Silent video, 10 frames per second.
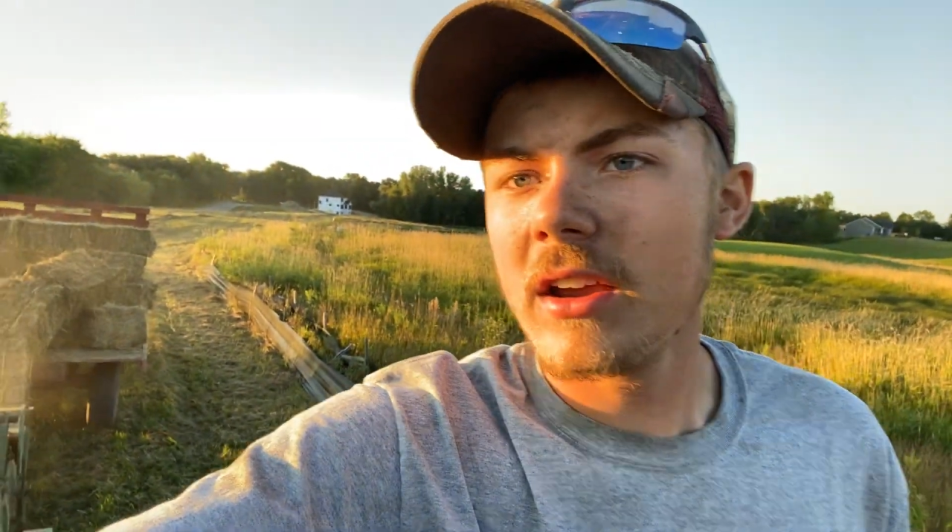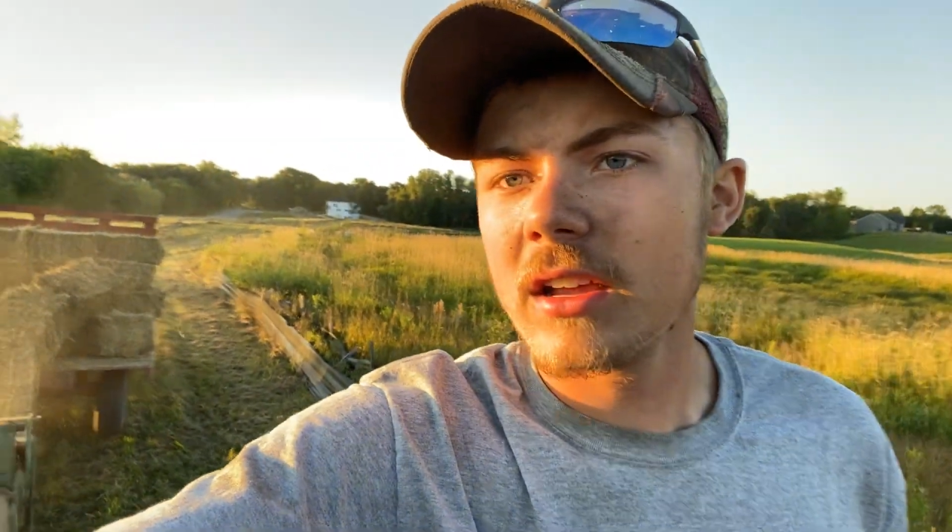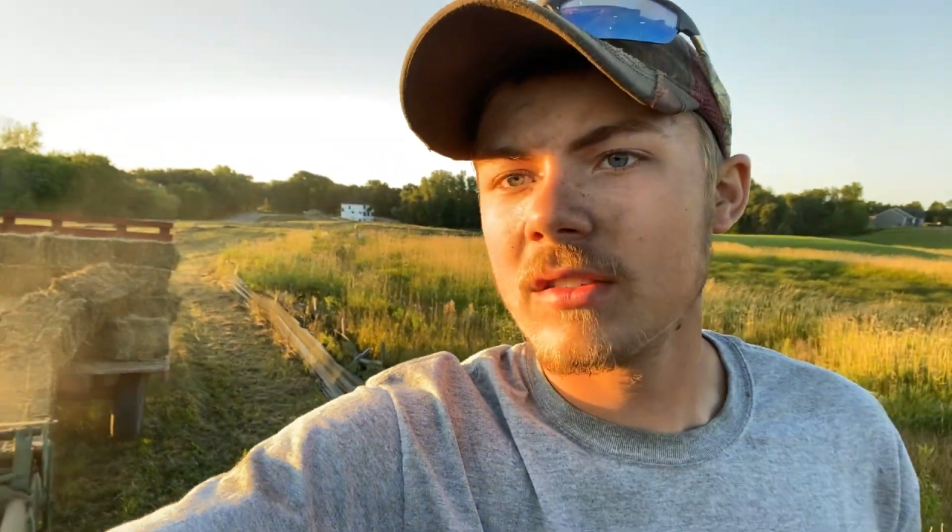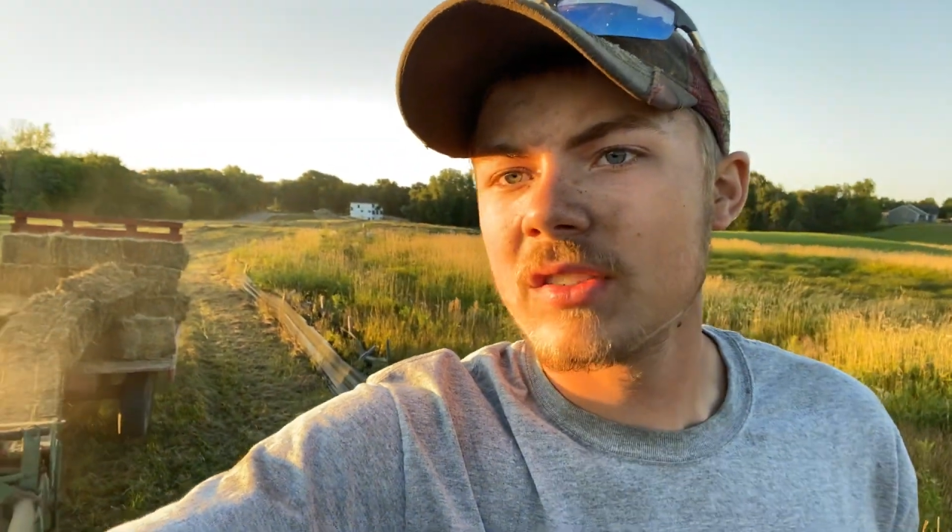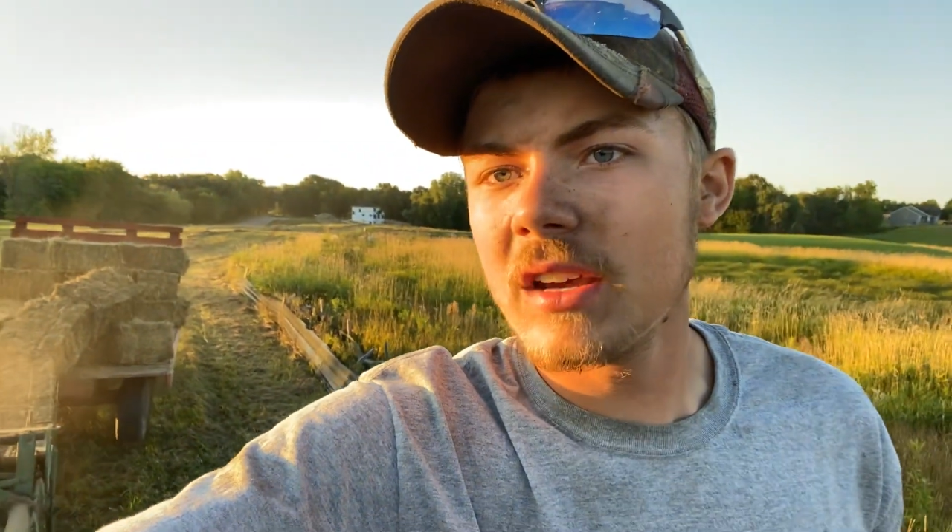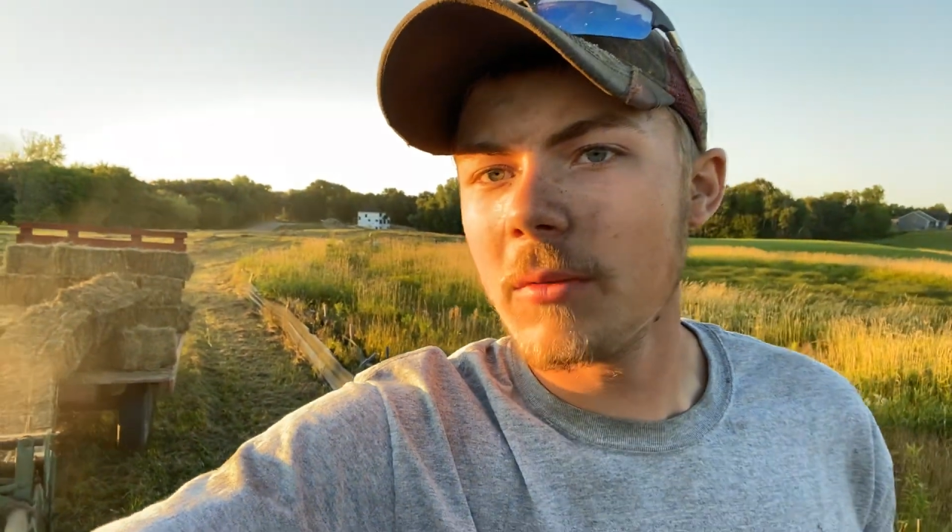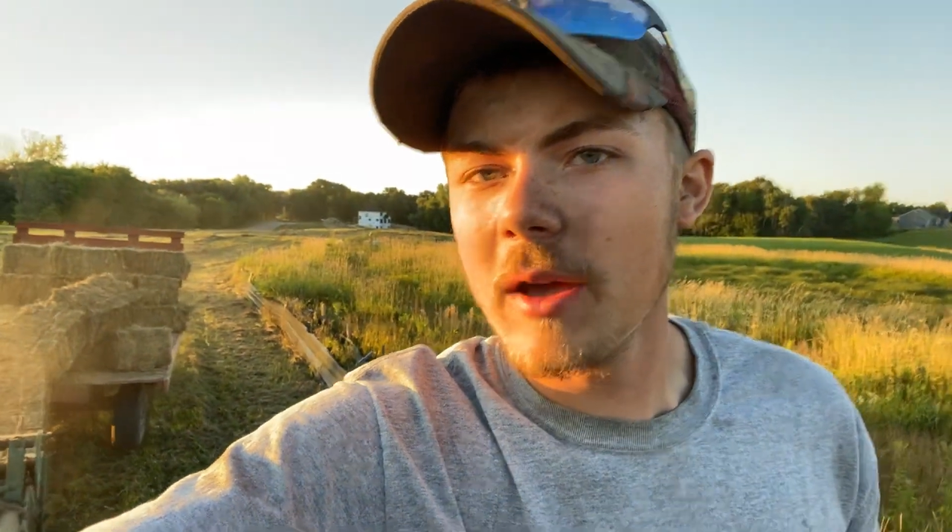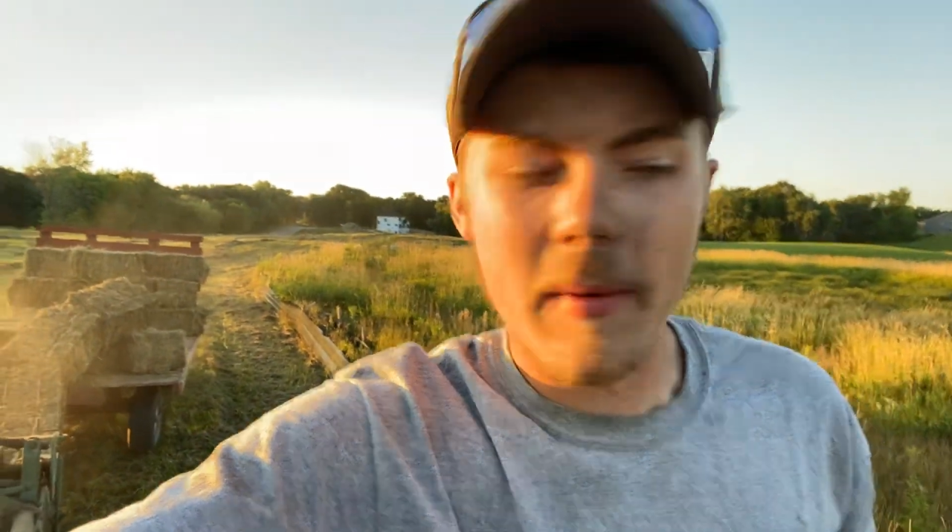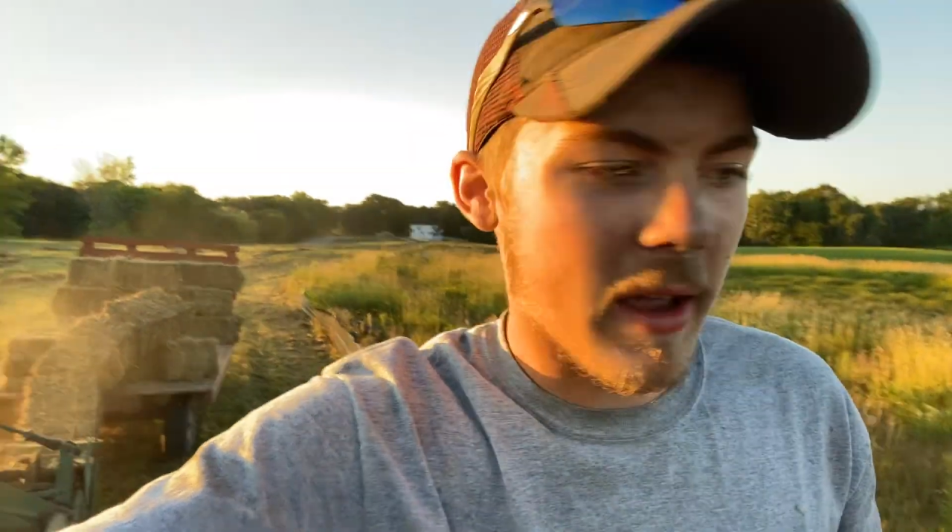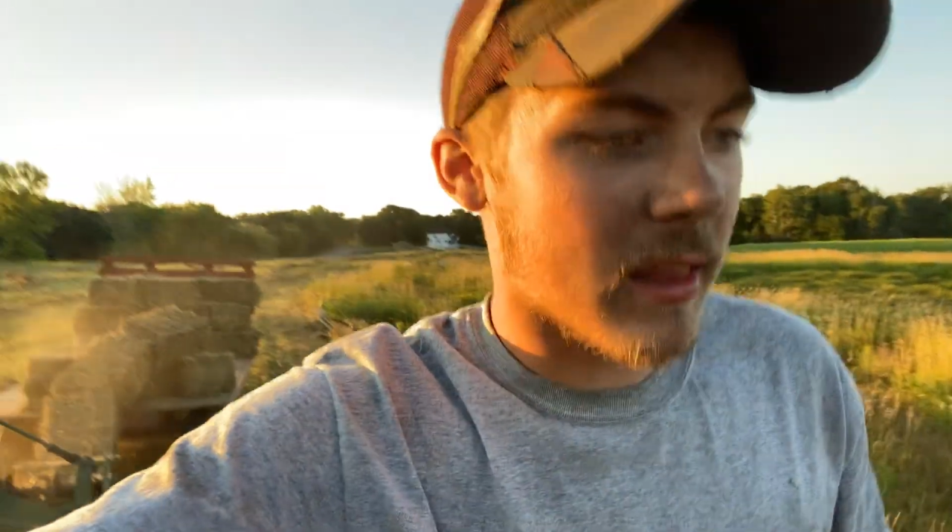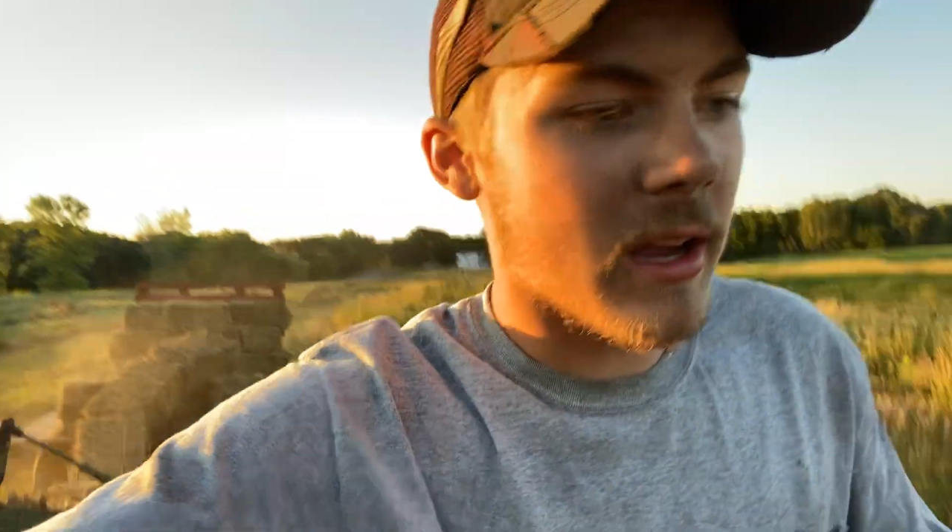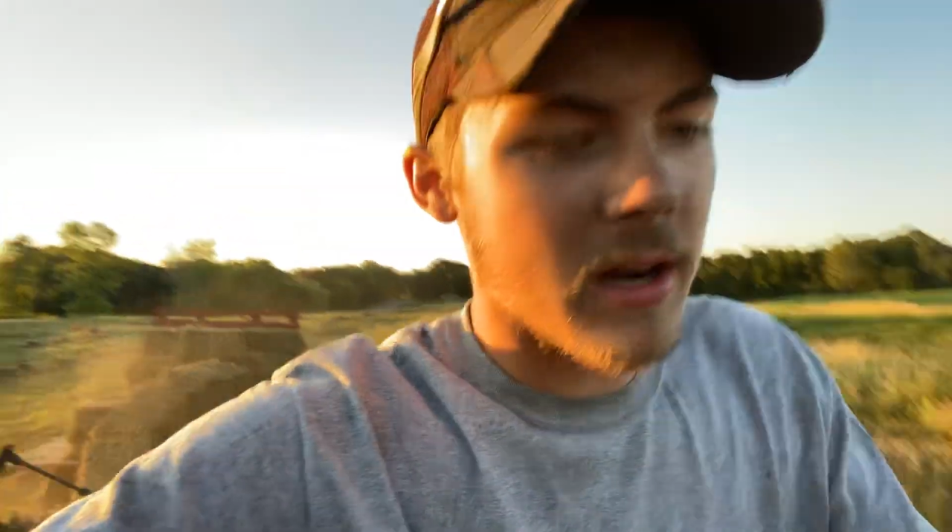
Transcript: you can see it way back there,